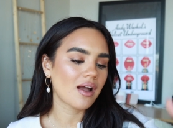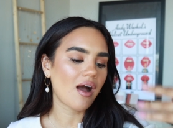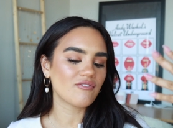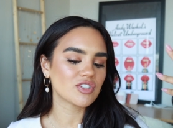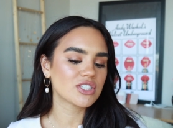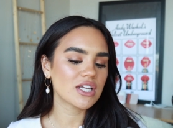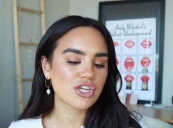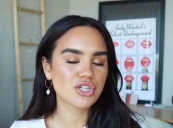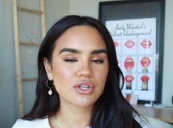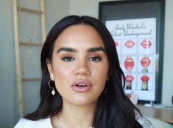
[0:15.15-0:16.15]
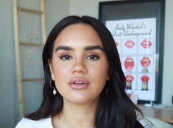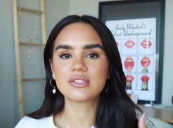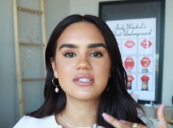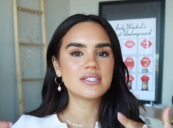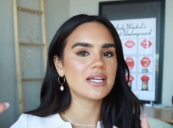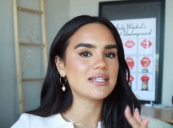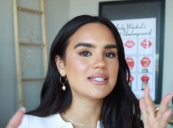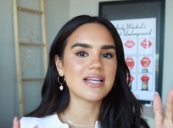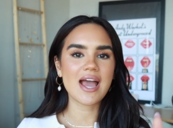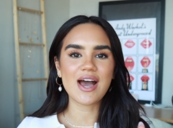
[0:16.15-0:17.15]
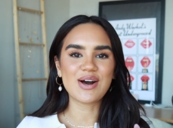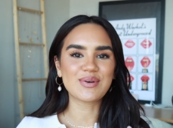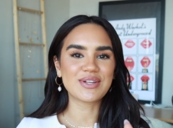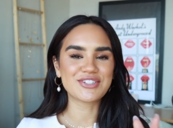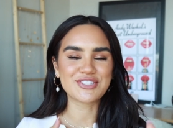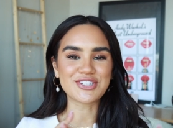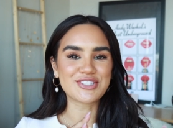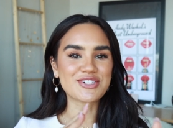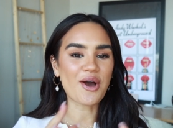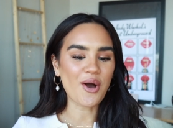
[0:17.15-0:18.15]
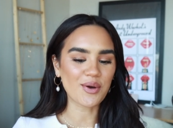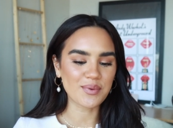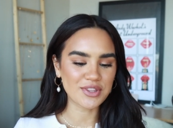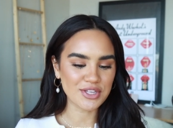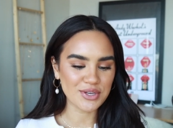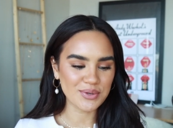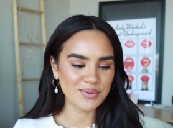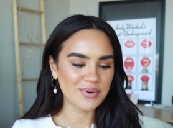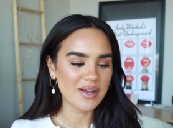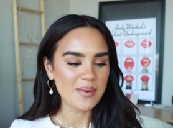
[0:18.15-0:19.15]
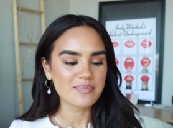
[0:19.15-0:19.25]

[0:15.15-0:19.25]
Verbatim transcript: conversational sit down, just talk with you